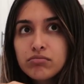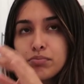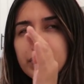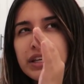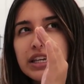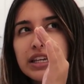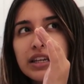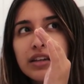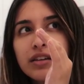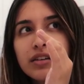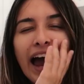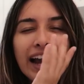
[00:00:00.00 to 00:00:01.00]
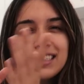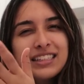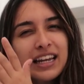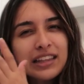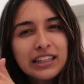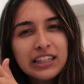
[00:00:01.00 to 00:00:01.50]
be
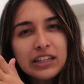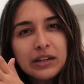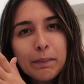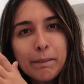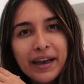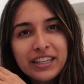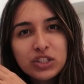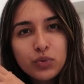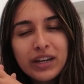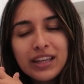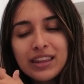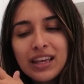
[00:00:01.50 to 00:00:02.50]
accidentally messed with,